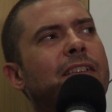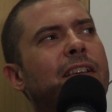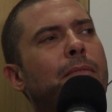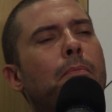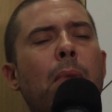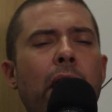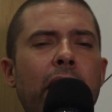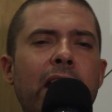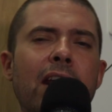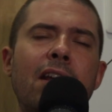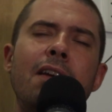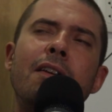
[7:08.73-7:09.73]
and
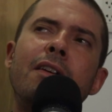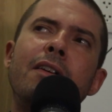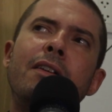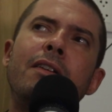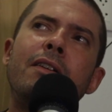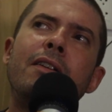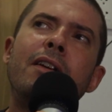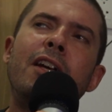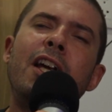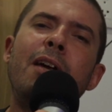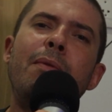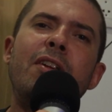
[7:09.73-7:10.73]
money,
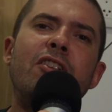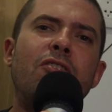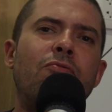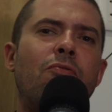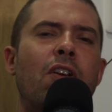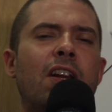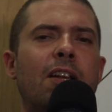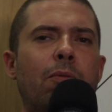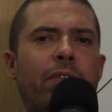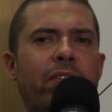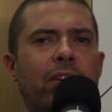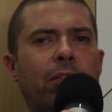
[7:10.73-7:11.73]
and just running
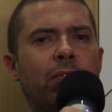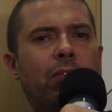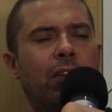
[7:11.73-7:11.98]
with it.